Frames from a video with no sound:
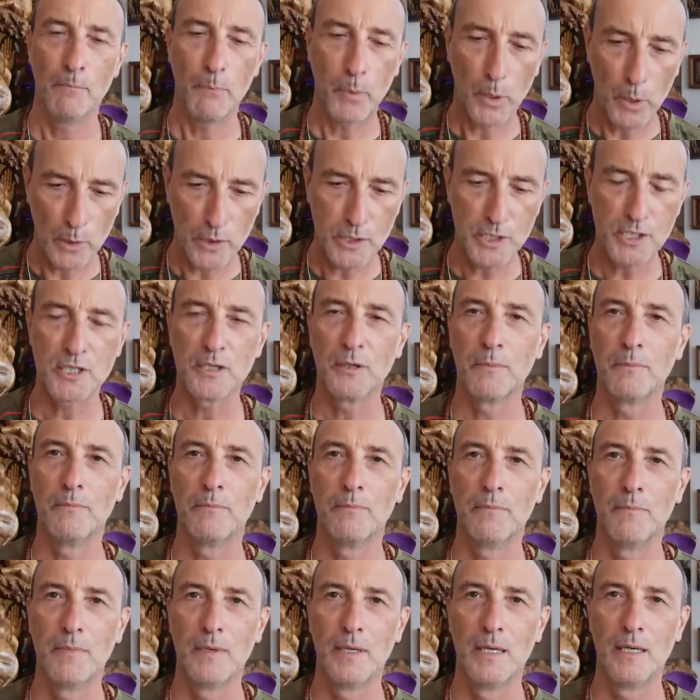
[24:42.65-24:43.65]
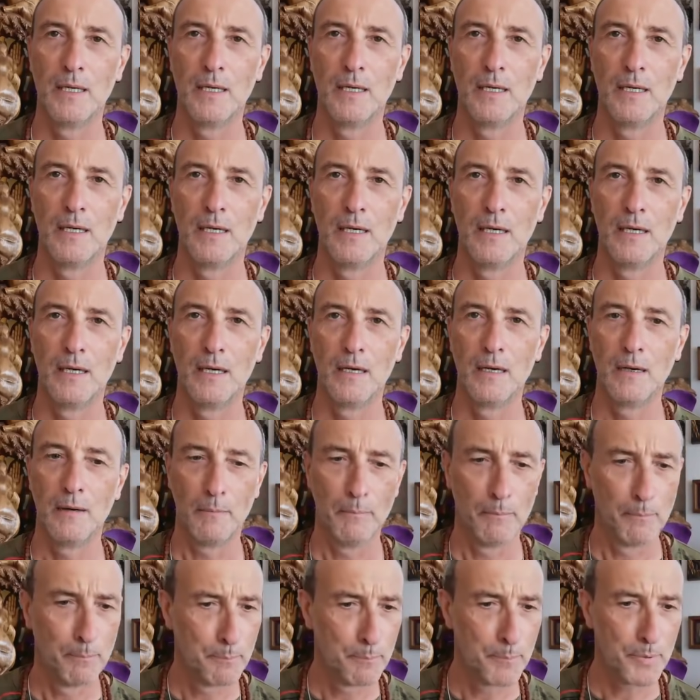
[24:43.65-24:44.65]
Pull some
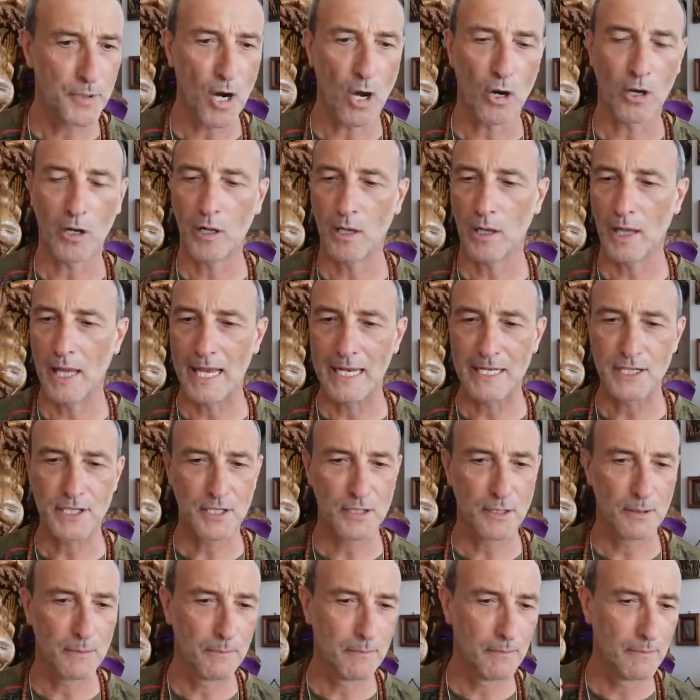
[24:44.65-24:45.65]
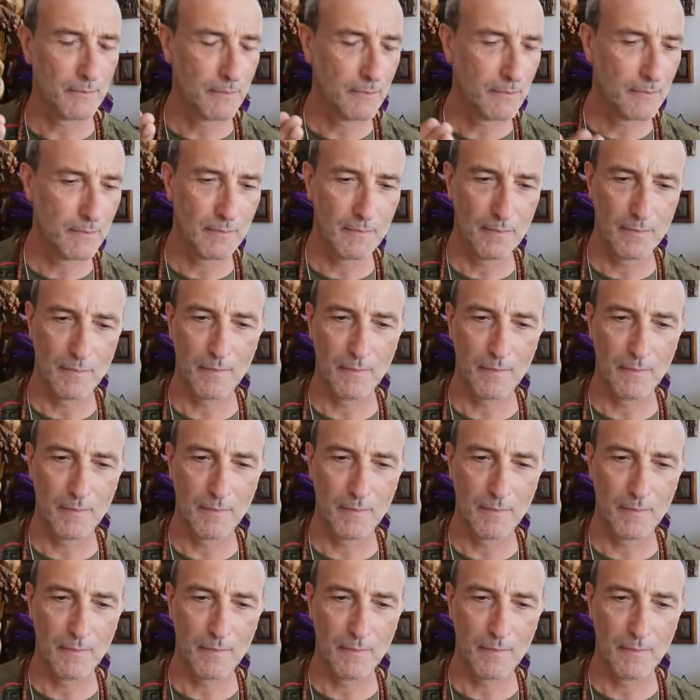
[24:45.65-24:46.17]
broccoli, some